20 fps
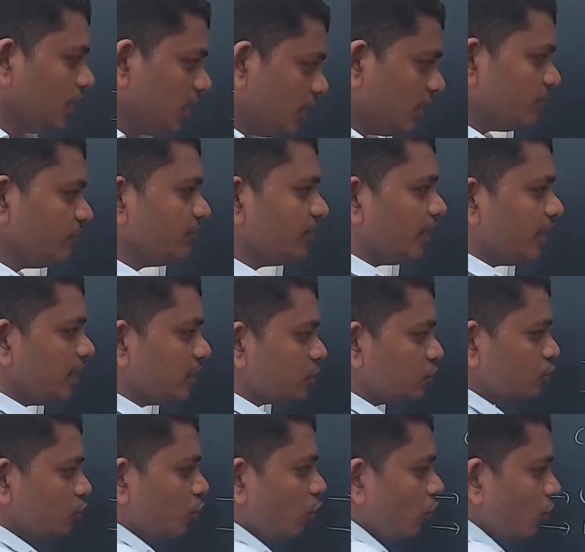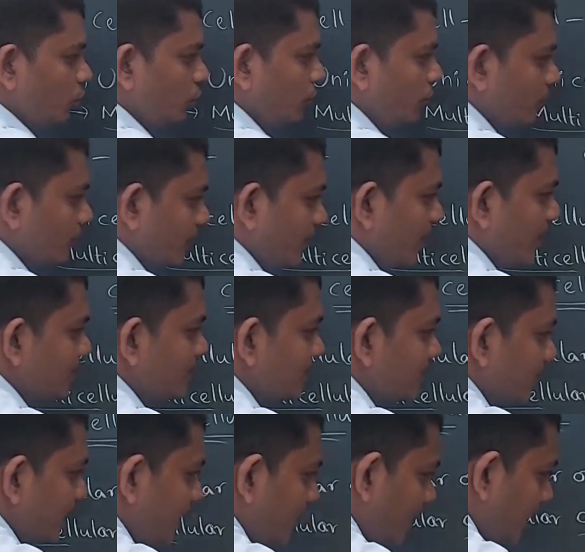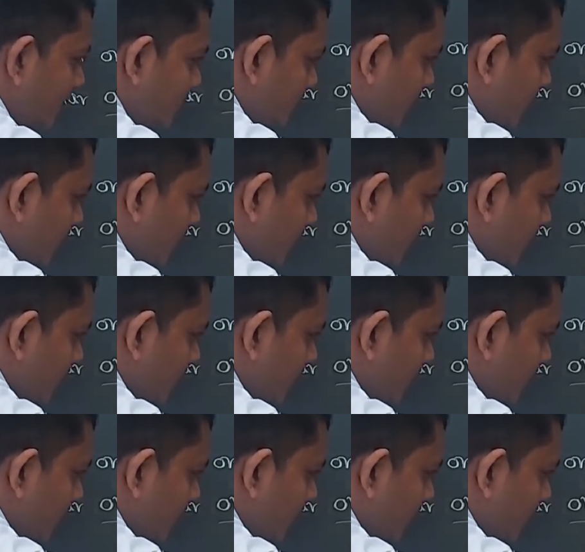If there is no nucleus in the